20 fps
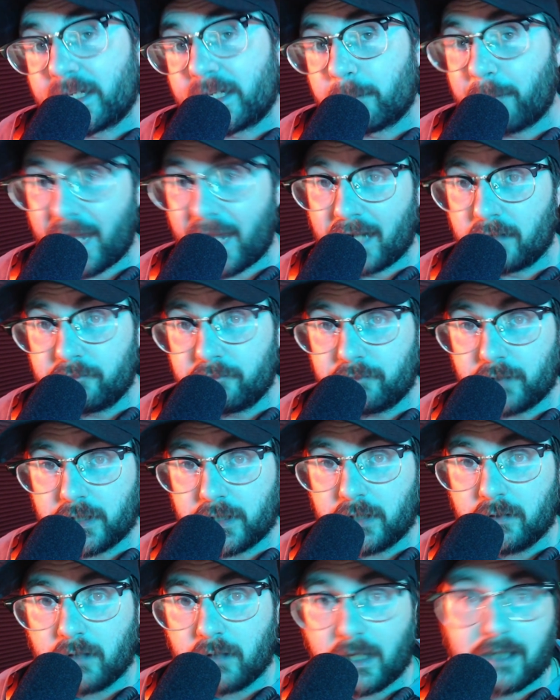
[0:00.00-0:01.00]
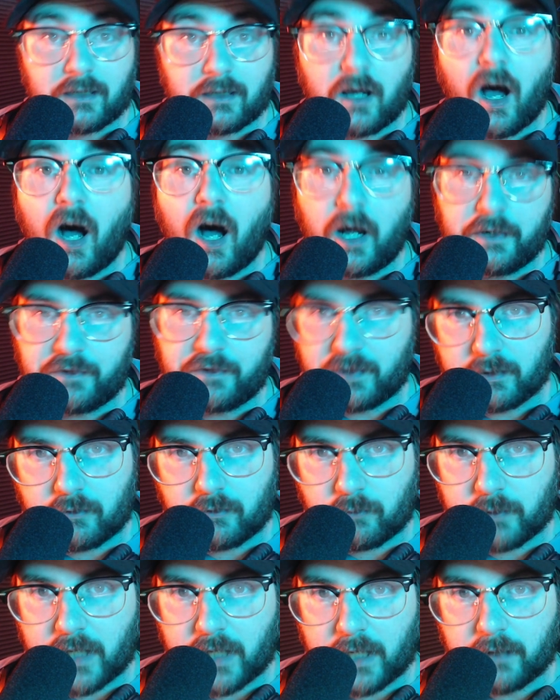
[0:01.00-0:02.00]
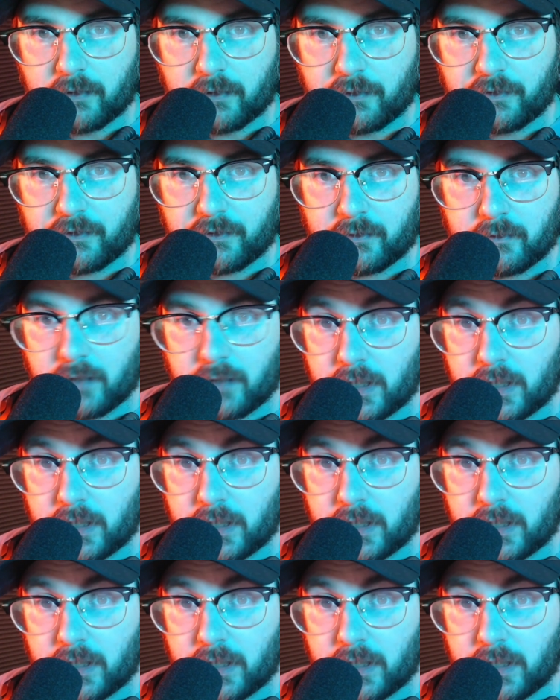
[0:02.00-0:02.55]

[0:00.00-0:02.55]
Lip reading: competitively and content creators,